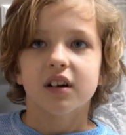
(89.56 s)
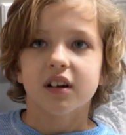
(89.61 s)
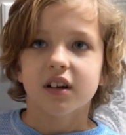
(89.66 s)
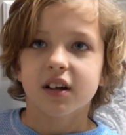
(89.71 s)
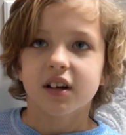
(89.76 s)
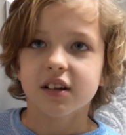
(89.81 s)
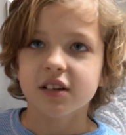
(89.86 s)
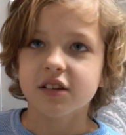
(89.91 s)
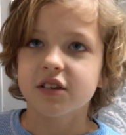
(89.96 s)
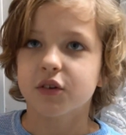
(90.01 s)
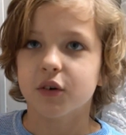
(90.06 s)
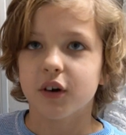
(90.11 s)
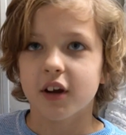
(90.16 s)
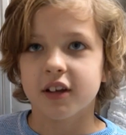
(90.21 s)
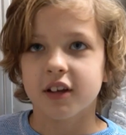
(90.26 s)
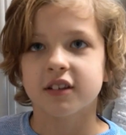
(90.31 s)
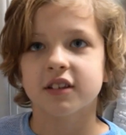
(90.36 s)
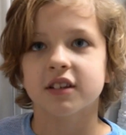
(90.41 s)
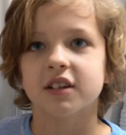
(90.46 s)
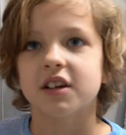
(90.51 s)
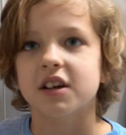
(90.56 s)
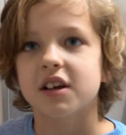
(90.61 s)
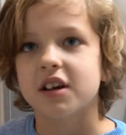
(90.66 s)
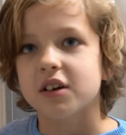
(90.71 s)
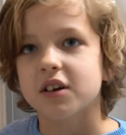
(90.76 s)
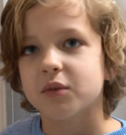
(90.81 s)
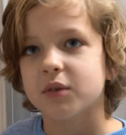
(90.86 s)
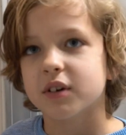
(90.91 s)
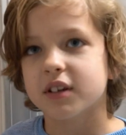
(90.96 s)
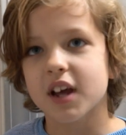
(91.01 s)
Good choice.
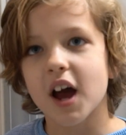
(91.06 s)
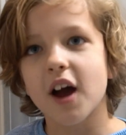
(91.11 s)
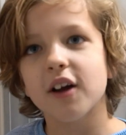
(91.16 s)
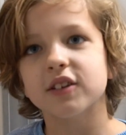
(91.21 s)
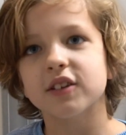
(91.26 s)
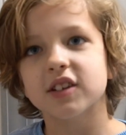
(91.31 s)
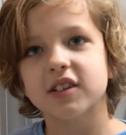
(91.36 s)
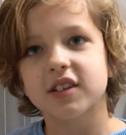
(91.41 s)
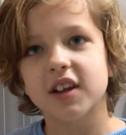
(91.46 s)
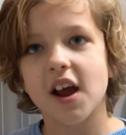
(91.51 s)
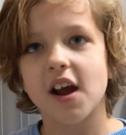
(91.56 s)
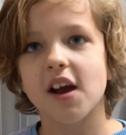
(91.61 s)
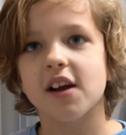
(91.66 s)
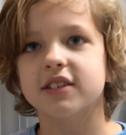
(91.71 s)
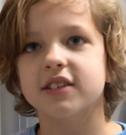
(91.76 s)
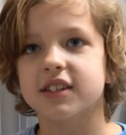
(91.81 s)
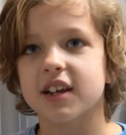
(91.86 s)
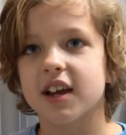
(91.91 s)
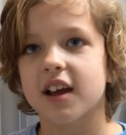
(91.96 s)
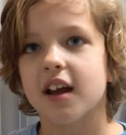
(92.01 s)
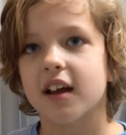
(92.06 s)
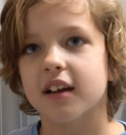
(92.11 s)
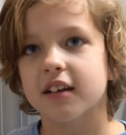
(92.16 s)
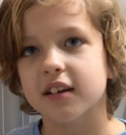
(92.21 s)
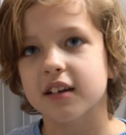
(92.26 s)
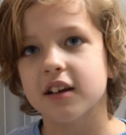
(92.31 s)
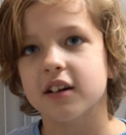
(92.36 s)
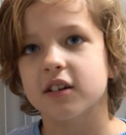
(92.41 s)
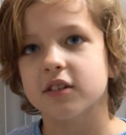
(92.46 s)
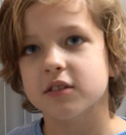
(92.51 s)
We're downstairs
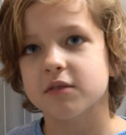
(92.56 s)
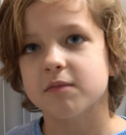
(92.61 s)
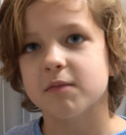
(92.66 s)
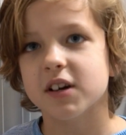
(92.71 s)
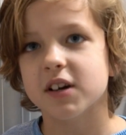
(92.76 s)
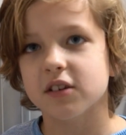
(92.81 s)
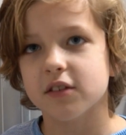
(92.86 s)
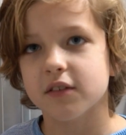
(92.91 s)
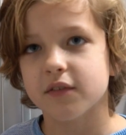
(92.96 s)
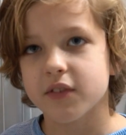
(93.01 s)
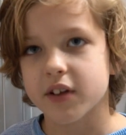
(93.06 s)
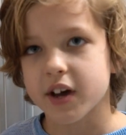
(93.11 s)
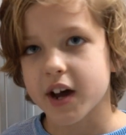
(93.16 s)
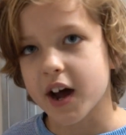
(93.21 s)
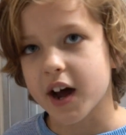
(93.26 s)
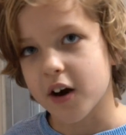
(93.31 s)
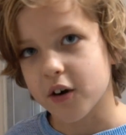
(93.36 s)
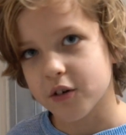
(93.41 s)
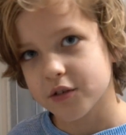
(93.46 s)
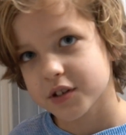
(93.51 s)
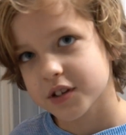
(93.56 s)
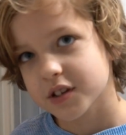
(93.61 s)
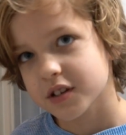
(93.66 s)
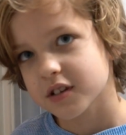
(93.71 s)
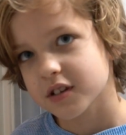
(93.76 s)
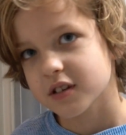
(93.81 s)
and near the middle of the house.